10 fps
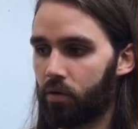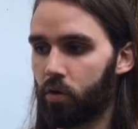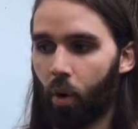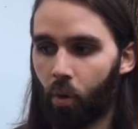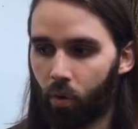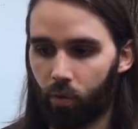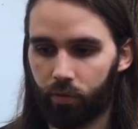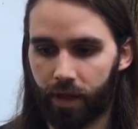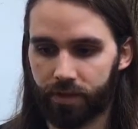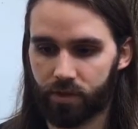goal
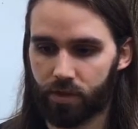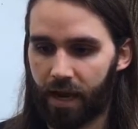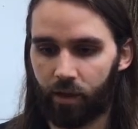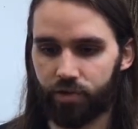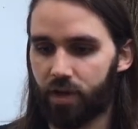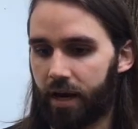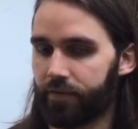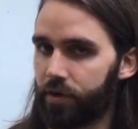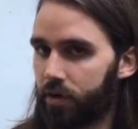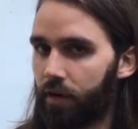that's outside of
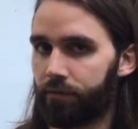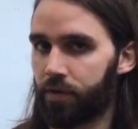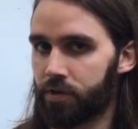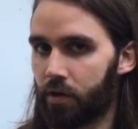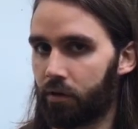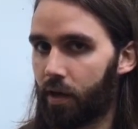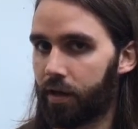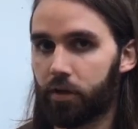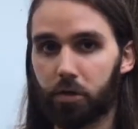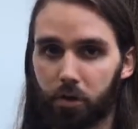your comfort zone,
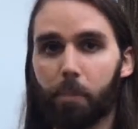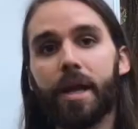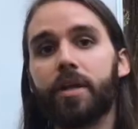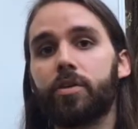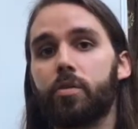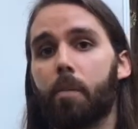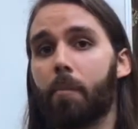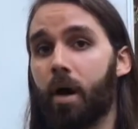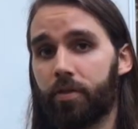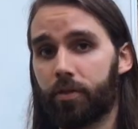like committing to a
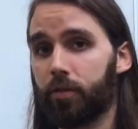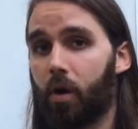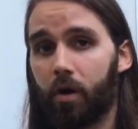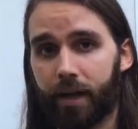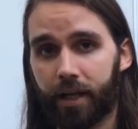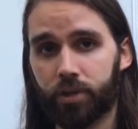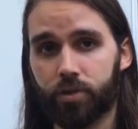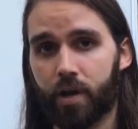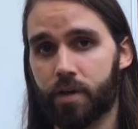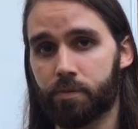month-long
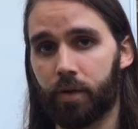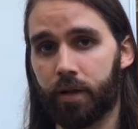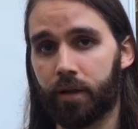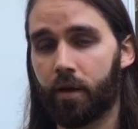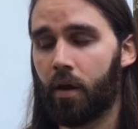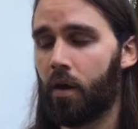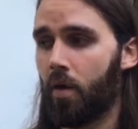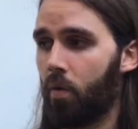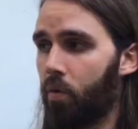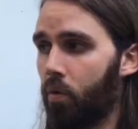exercise plan,
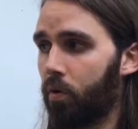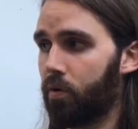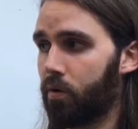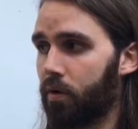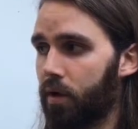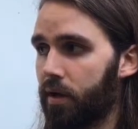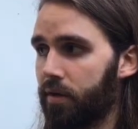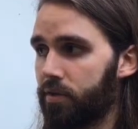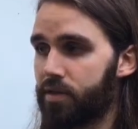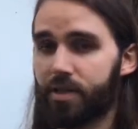or
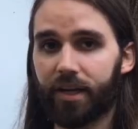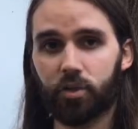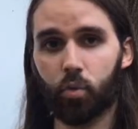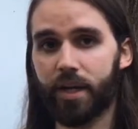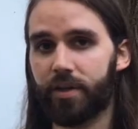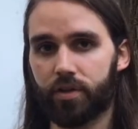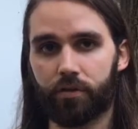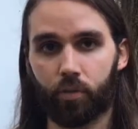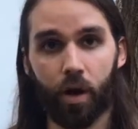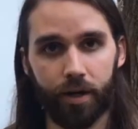6 weeks of
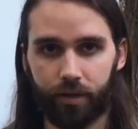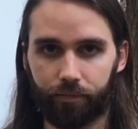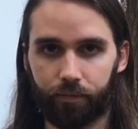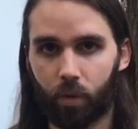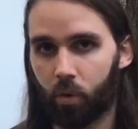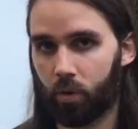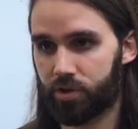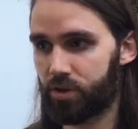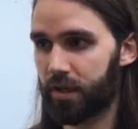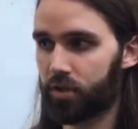running, or
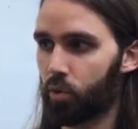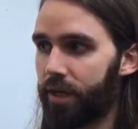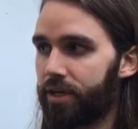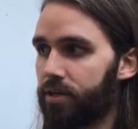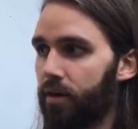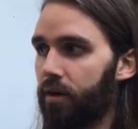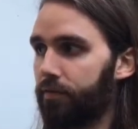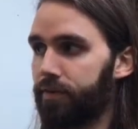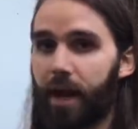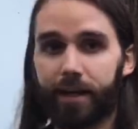6 weeks
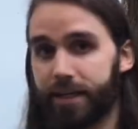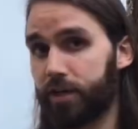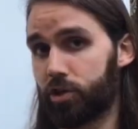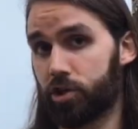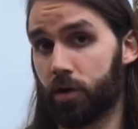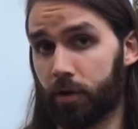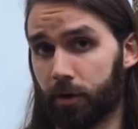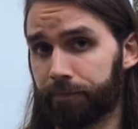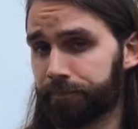of not eating sugar.